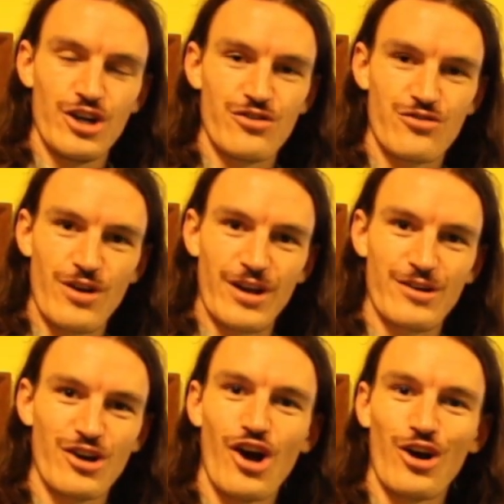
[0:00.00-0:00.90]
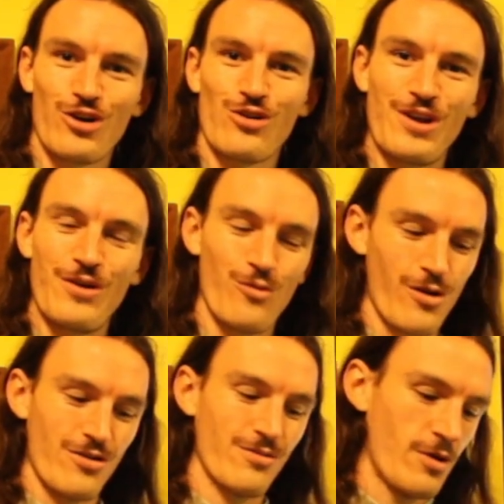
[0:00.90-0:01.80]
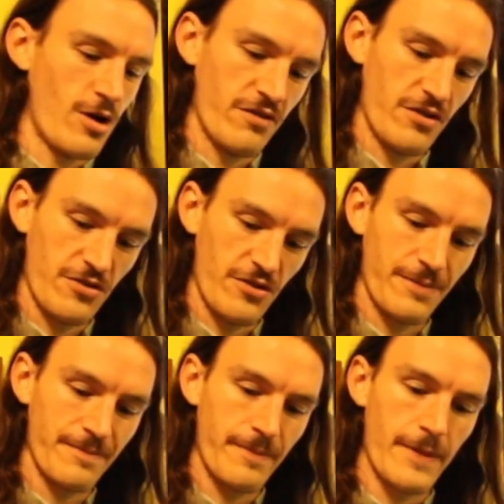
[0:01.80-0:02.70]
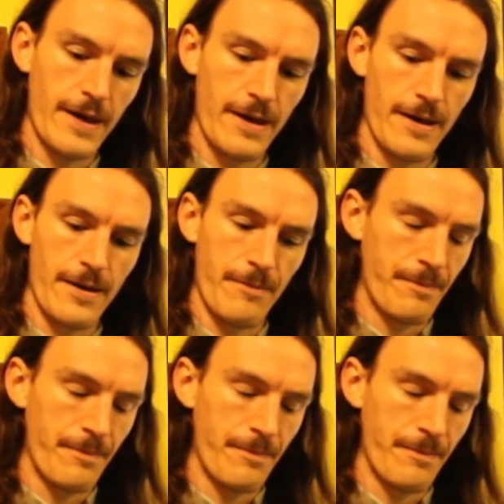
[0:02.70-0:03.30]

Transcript: drink concrete water, obviously. But